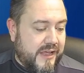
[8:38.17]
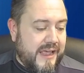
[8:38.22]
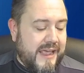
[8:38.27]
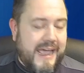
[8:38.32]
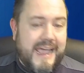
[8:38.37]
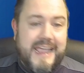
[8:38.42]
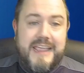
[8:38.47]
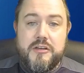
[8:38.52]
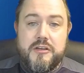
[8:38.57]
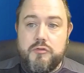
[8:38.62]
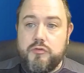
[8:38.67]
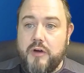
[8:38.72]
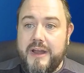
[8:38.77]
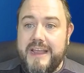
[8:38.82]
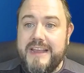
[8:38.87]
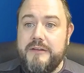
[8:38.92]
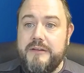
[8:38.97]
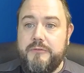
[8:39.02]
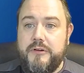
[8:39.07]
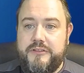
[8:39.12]
A
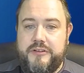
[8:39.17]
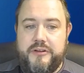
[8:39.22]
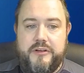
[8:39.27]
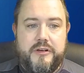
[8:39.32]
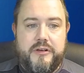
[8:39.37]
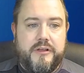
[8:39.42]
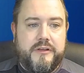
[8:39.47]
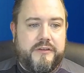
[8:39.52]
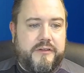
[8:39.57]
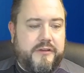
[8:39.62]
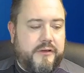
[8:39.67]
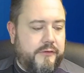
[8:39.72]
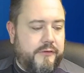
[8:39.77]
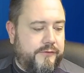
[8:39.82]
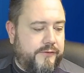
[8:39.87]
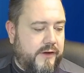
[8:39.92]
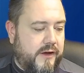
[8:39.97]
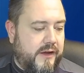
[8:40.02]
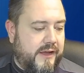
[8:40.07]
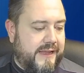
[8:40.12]
great return so
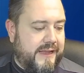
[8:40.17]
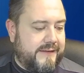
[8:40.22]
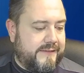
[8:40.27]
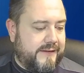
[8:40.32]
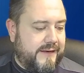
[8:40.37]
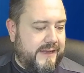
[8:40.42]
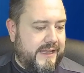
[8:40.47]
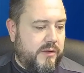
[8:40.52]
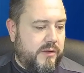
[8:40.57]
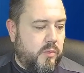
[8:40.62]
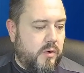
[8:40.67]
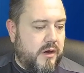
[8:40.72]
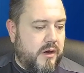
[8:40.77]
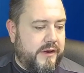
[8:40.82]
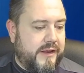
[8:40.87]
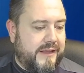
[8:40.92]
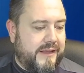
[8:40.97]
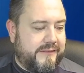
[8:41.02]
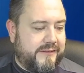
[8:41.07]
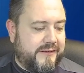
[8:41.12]
far into League
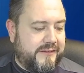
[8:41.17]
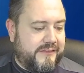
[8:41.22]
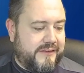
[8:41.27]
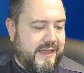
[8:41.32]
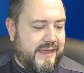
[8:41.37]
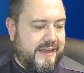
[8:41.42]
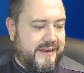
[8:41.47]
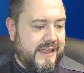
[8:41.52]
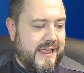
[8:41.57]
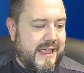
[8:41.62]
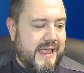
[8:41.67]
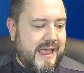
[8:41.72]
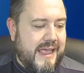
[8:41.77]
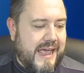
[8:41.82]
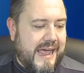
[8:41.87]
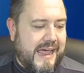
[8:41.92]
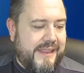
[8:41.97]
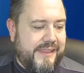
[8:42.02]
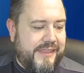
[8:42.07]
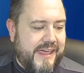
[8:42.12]
One, as I said,
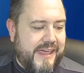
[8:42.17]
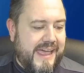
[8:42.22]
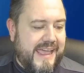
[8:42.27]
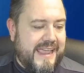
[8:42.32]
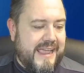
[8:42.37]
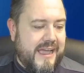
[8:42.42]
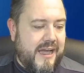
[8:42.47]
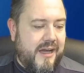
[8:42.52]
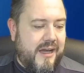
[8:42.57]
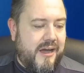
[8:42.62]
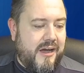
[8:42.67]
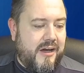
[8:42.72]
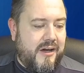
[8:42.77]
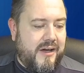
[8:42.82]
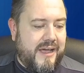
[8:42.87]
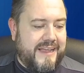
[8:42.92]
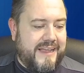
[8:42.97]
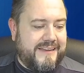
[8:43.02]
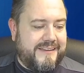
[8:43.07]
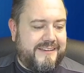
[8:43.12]
and they
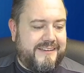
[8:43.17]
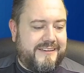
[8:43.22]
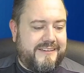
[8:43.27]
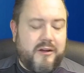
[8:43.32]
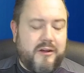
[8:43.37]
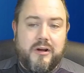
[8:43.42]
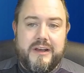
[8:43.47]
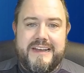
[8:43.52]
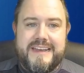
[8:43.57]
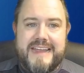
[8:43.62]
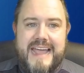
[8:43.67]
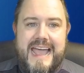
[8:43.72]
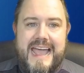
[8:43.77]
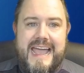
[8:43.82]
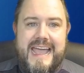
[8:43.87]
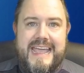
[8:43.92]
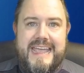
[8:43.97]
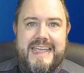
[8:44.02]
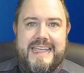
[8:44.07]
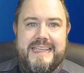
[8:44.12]
are a solid
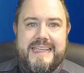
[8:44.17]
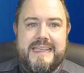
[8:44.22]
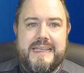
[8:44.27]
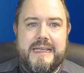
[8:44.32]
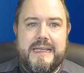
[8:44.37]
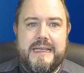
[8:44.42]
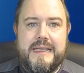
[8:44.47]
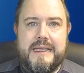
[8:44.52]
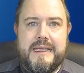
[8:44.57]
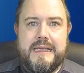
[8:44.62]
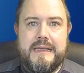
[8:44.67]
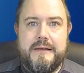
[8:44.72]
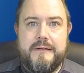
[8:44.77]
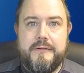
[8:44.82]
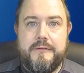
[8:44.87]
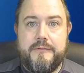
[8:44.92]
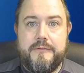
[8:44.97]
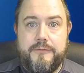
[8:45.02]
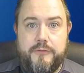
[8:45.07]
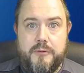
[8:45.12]
A
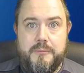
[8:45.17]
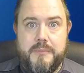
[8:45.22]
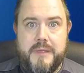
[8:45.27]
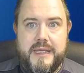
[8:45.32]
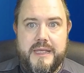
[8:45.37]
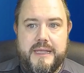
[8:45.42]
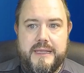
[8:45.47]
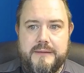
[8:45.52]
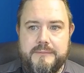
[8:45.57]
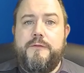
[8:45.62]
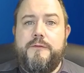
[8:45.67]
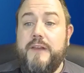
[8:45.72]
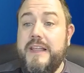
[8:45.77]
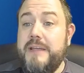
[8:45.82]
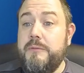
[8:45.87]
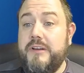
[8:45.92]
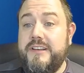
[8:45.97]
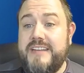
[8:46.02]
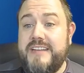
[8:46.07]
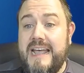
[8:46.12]
from me.
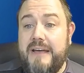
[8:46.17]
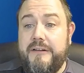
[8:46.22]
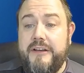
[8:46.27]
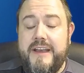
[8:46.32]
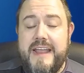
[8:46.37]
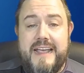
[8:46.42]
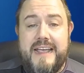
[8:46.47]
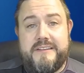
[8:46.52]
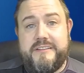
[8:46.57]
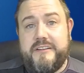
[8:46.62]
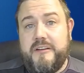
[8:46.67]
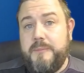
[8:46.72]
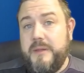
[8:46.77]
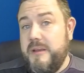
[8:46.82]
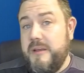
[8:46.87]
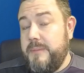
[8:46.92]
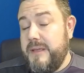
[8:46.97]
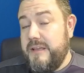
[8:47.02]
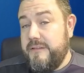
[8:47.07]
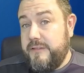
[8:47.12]
Fleetwood Town are next, and I've
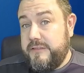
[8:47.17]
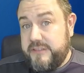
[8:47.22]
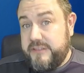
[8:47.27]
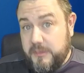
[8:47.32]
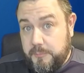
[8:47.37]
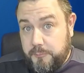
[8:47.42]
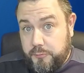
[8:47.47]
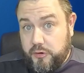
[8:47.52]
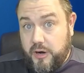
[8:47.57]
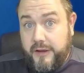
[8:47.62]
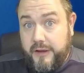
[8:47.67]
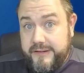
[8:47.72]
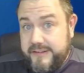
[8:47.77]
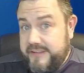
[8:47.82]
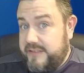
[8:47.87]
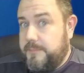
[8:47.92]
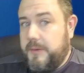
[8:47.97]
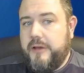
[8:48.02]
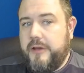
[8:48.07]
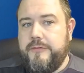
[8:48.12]
been a bit
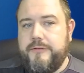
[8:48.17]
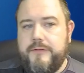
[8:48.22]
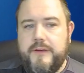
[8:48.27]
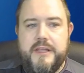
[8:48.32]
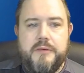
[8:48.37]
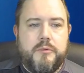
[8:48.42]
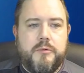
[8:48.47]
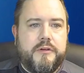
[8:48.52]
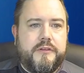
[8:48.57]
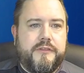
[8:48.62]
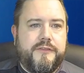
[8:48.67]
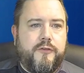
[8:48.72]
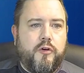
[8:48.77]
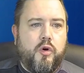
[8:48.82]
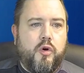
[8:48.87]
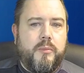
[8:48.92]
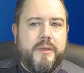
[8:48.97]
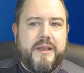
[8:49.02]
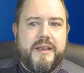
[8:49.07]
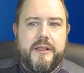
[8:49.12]
surprised by Fleetwood's
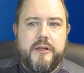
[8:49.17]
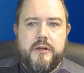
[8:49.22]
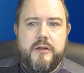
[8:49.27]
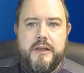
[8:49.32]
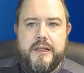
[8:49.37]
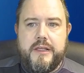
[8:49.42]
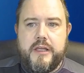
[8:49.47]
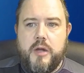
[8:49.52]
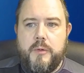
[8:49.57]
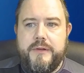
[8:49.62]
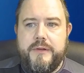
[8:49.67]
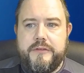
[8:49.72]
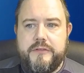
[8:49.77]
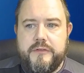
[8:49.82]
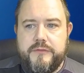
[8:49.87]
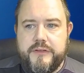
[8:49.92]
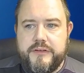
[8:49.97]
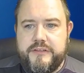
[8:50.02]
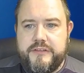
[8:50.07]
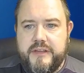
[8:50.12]
form in the early goings
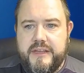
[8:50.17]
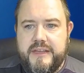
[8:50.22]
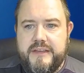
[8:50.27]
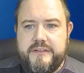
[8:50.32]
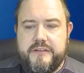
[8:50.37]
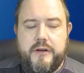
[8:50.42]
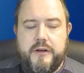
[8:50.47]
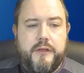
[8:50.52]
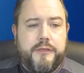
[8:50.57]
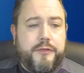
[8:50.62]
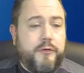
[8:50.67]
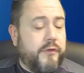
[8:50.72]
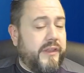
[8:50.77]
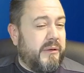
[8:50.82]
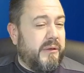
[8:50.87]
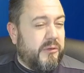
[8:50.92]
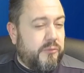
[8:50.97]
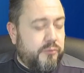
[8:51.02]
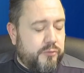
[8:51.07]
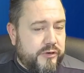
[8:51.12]
of the season. I thought
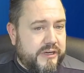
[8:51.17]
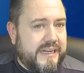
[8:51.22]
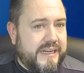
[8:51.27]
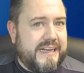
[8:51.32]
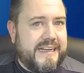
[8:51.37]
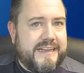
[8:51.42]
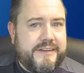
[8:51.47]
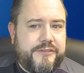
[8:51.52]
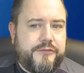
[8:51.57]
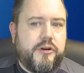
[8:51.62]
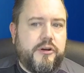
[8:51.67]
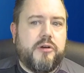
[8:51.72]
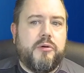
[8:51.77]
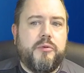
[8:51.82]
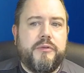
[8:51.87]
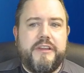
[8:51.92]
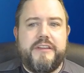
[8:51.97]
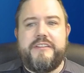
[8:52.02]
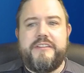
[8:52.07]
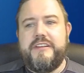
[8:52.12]
they would really
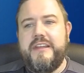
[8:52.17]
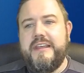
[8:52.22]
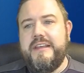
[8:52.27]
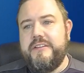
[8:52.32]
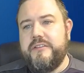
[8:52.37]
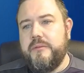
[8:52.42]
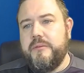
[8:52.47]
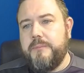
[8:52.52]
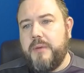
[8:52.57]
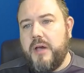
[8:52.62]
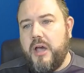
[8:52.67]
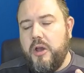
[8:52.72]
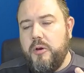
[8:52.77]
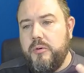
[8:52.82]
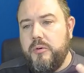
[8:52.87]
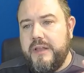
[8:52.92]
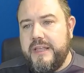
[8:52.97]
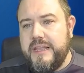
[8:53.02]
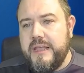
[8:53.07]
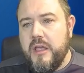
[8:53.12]
struggle this season, but
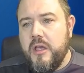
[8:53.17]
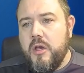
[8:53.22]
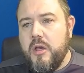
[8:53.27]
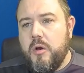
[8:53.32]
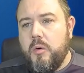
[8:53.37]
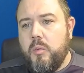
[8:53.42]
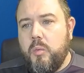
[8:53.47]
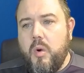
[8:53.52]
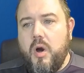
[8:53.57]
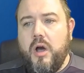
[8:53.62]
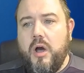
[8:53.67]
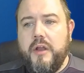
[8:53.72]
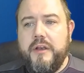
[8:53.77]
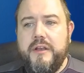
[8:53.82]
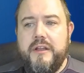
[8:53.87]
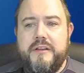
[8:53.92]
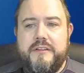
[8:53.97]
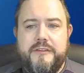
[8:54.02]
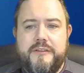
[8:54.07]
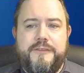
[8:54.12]
only
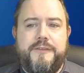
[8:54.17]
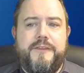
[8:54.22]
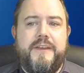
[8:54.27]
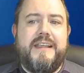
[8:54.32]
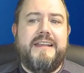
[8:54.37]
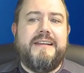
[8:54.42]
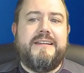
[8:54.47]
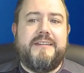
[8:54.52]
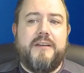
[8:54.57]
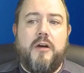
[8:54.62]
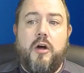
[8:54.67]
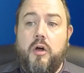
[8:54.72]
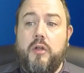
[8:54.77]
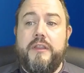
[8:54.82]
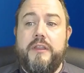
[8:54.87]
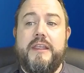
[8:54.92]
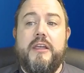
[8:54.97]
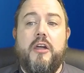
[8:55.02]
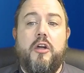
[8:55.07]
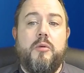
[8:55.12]
1 defeat
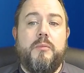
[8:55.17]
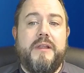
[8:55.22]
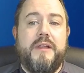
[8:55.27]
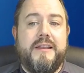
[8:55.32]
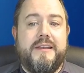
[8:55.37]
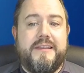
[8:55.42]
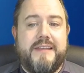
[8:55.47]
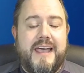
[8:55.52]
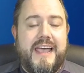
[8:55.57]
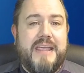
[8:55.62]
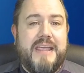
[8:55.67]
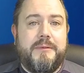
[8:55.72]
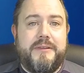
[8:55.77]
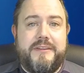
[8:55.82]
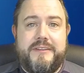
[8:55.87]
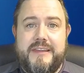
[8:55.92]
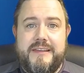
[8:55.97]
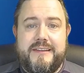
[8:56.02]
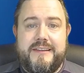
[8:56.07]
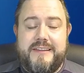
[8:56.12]
on the opening day.
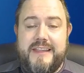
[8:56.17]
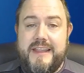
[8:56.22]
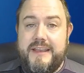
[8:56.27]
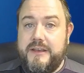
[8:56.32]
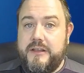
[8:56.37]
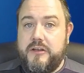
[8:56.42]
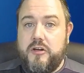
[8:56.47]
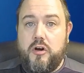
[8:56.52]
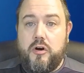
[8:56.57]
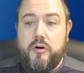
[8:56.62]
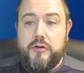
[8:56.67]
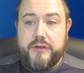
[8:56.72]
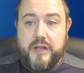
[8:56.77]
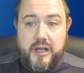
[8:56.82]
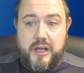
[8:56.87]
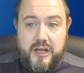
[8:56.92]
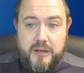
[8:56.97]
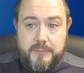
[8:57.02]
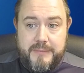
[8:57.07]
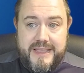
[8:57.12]
But since then, the COD
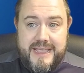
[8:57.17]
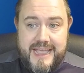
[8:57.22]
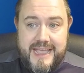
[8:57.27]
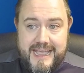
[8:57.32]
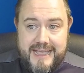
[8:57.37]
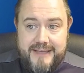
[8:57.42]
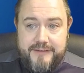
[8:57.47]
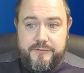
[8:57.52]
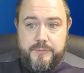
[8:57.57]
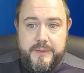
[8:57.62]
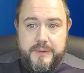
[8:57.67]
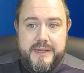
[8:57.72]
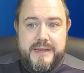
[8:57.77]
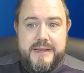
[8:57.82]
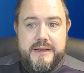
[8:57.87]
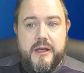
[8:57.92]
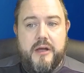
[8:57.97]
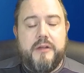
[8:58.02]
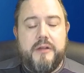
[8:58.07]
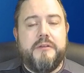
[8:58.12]
Army have
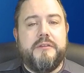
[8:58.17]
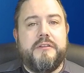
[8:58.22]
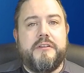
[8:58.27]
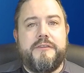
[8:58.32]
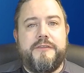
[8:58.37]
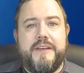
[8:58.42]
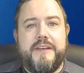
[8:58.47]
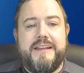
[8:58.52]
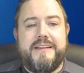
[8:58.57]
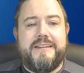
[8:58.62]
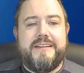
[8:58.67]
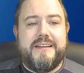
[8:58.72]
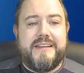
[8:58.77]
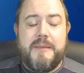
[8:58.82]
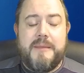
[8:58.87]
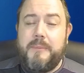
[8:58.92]
been undefeated.